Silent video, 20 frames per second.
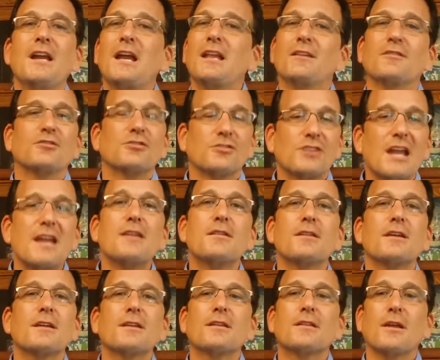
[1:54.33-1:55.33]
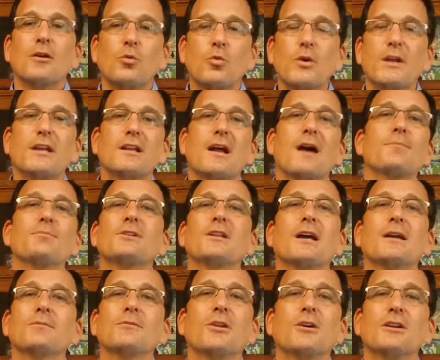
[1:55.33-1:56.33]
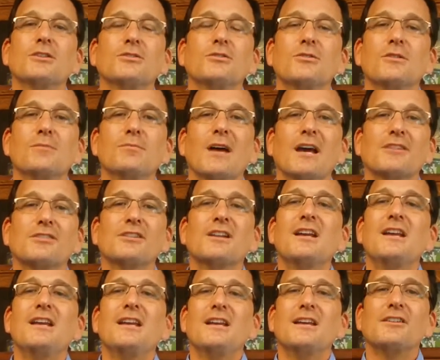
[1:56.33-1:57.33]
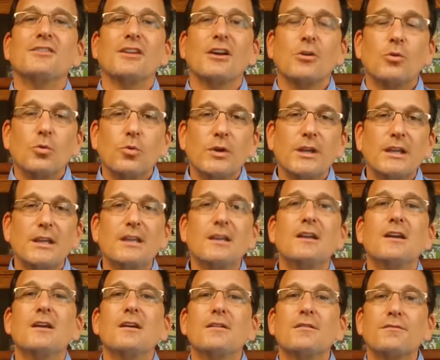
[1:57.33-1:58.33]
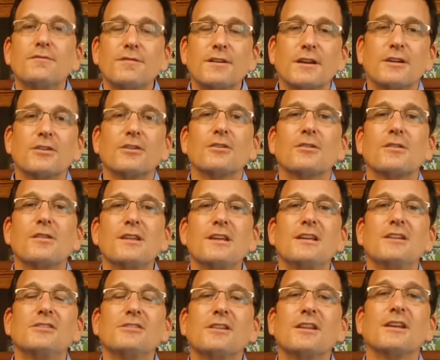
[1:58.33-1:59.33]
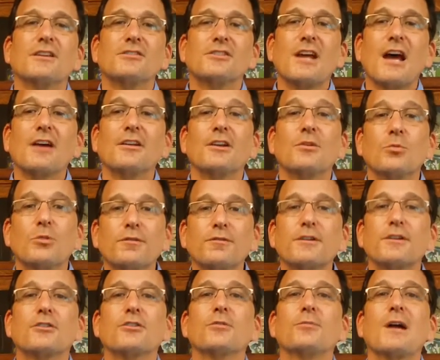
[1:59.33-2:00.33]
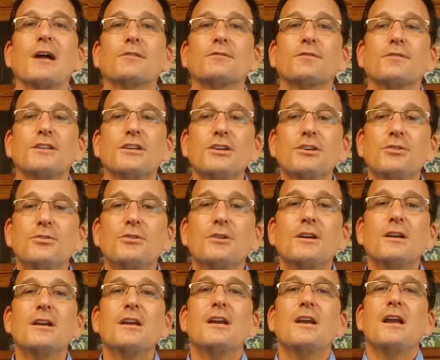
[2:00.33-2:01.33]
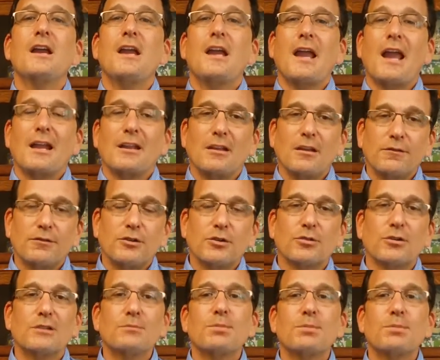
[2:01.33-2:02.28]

And if there's anything that we at Oppenheim Law do the best, is that we figure these things out. And we'll figure them out for you. And if you're in